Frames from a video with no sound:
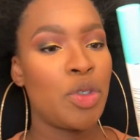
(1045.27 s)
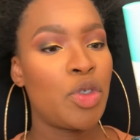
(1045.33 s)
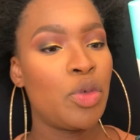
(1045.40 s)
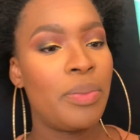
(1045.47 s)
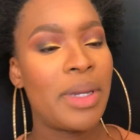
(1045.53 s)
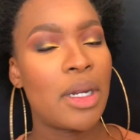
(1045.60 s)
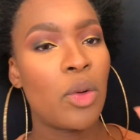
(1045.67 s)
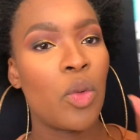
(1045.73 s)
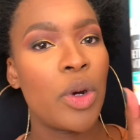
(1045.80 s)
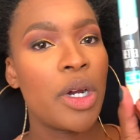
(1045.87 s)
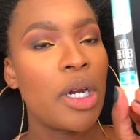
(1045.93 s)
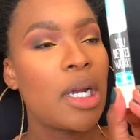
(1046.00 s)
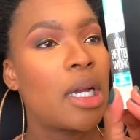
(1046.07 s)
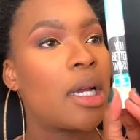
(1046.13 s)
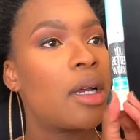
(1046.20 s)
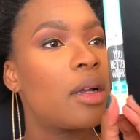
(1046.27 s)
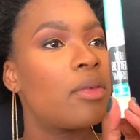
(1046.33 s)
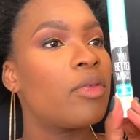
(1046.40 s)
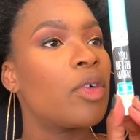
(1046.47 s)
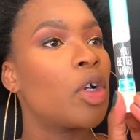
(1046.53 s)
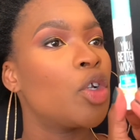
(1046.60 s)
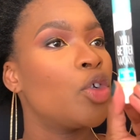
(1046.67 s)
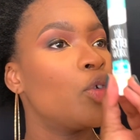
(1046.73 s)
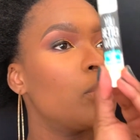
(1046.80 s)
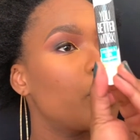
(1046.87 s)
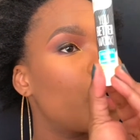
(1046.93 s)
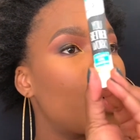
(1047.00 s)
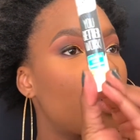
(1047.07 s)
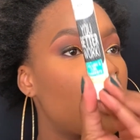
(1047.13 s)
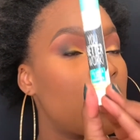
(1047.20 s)
You Better Work Volume
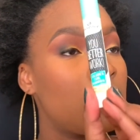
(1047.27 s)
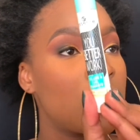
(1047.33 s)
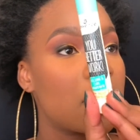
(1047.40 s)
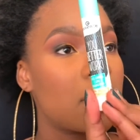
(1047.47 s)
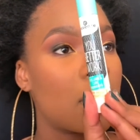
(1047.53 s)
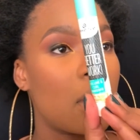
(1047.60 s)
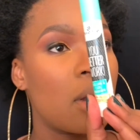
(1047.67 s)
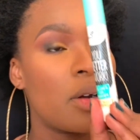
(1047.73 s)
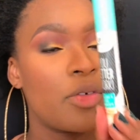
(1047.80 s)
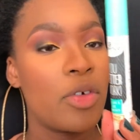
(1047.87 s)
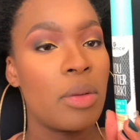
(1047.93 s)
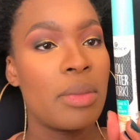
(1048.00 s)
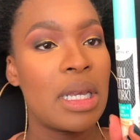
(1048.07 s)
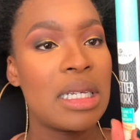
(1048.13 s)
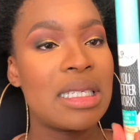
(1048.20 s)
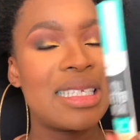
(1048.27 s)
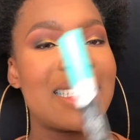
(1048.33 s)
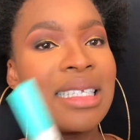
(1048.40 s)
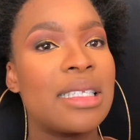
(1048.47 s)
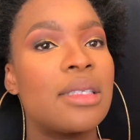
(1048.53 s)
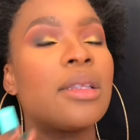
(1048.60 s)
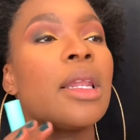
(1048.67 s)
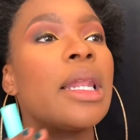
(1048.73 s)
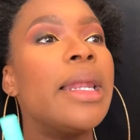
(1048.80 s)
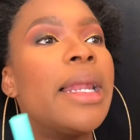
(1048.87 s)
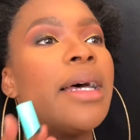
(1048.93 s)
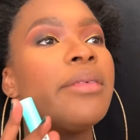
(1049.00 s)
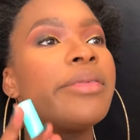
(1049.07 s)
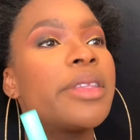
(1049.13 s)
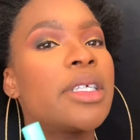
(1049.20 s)
Curl Mascara from Essence.
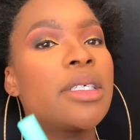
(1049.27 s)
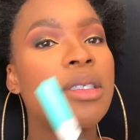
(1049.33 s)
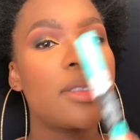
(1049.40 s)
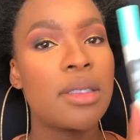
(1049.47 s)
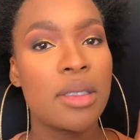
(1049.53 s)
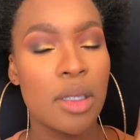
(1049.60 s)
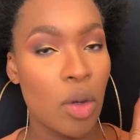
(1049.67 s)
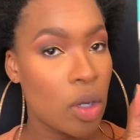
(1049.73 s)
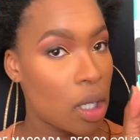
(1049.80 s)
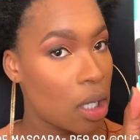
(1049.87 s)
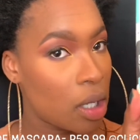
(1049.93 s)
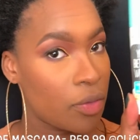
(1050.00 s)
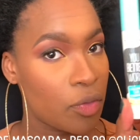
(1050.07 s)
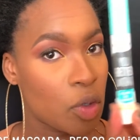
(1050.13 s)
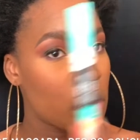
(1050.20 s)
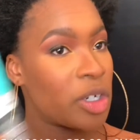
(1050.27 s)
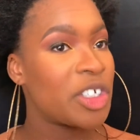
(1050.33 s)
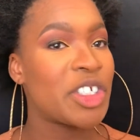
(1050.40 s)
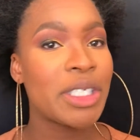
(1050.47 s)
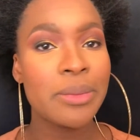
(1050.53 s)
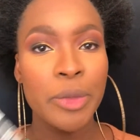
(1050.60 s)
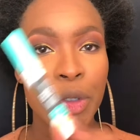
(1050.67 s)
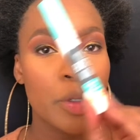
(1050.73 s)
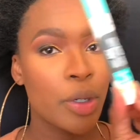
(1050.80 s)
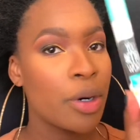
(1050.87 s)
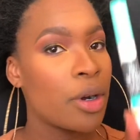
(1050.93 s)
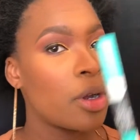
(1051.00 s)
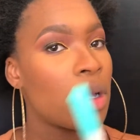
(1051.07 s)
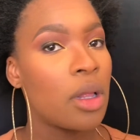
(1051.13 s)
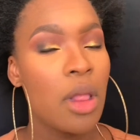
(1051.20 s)
Love this if you're a gym
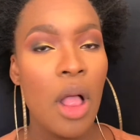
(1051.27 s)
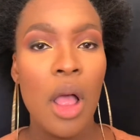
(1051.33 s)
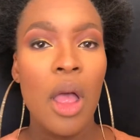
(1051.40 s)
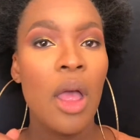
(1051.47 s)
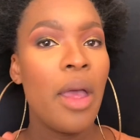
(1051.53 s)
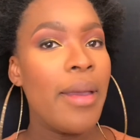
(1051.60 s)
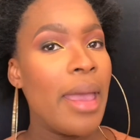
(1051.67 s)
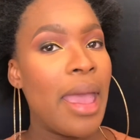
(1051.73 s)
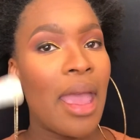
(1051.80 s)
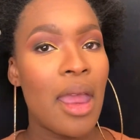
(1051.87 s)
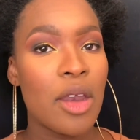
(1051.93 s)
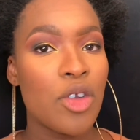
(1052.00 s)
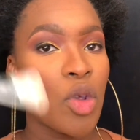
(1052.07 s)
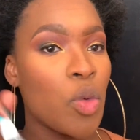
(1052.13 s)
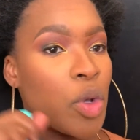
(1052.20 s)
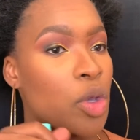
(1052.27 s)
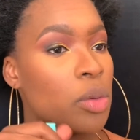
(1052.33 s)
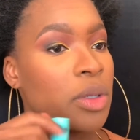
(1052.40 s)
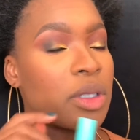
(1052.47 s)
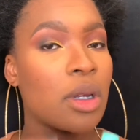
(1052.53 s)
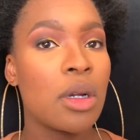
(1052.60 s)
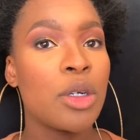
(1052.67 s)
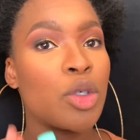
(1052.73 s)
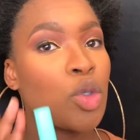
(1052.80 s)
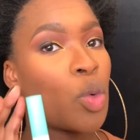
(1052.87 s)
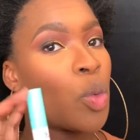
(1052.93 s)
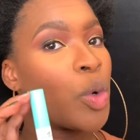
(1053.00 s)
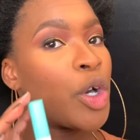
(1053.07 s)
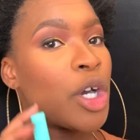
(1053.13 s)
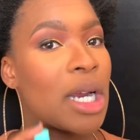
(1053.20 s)
girl and you wear your mascara to
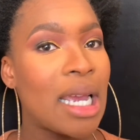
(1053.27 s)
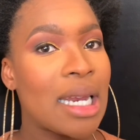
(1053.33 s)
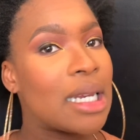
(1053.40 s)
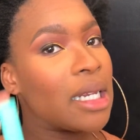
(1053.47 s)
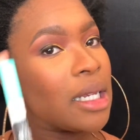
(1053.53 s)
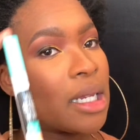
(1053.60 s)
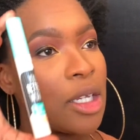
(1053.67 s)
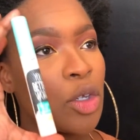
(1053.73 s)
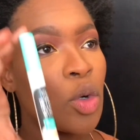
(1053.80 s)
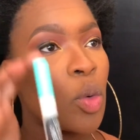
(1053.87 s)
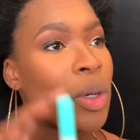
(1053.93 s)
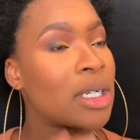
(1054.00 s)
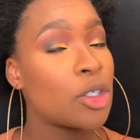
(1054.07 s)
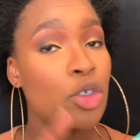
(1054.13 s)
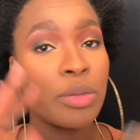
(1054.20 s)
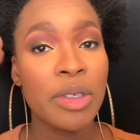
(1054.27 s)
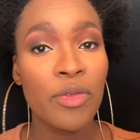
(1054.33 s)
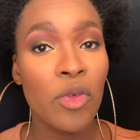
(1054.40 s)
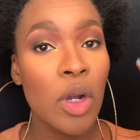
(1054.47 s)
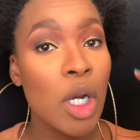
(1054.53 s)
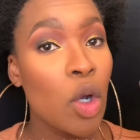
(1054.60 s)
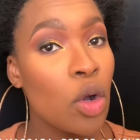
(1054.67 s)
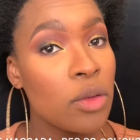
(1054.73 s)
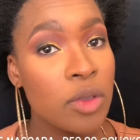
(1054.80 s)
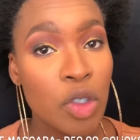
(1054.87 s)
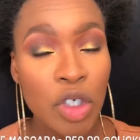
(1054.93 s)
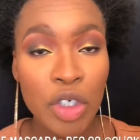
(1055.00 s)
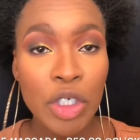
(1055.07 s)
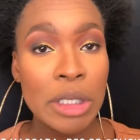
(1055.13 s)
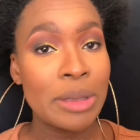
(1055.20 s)
work, honey. You don't want it to be falling off
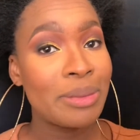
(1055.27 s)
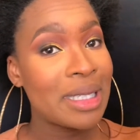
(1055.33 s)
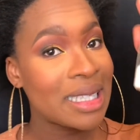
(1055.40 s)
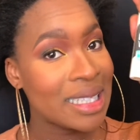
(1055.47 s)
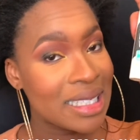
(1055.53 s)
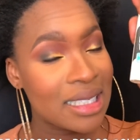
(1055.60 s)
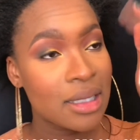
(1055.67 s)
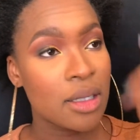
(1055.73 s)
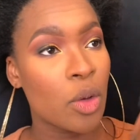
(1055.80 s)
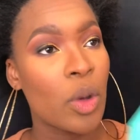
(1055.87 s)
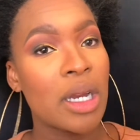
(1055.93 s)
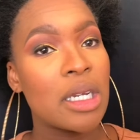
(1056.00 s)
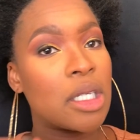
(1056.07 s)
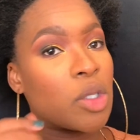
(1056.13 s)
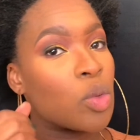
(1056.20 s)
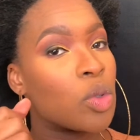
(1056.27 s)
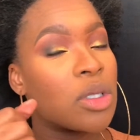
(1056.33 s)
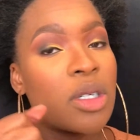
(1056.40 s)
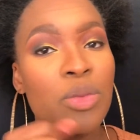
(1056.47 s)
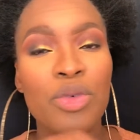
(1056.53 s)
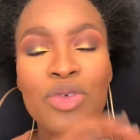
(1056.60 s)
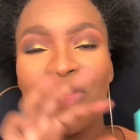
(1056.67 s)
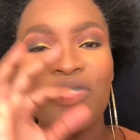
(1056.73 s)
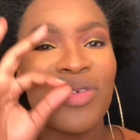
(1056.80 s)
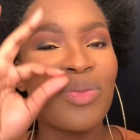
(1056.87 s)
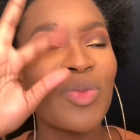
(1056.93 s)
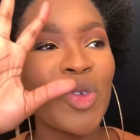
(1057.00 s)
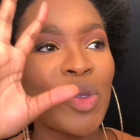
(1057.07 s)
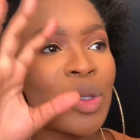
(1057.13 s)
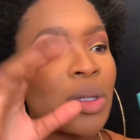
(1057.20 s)
during gym. This is the one. It's waterproof.
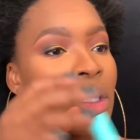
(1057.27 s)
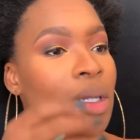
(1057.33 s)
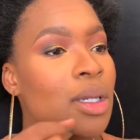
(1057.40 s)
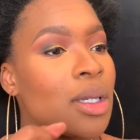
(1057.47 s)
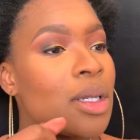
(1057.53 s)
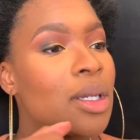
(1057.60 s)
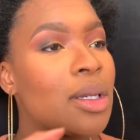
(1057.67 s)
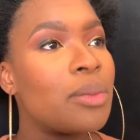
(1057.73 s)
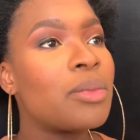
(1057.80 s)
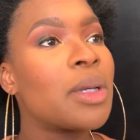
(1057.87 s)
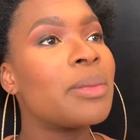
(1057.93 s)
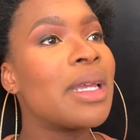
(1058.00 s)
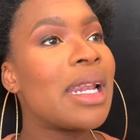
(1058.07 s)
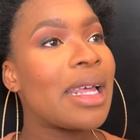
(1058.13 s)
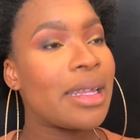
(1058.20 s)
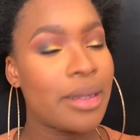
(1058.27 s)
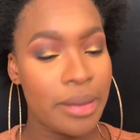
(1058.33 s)
Mamela.